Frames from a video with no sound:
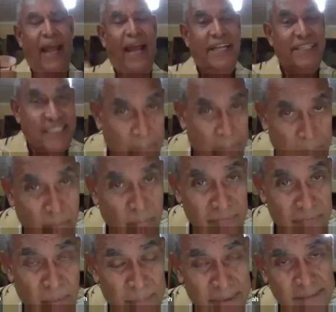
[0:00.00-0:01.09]
I step away
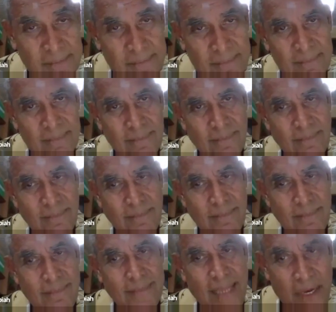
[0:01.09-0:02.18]
from it.
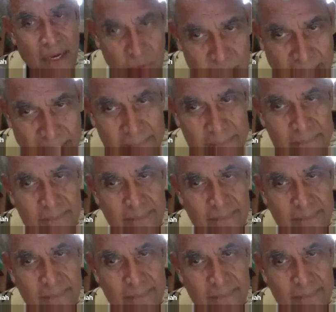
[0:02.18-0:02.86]
I do that.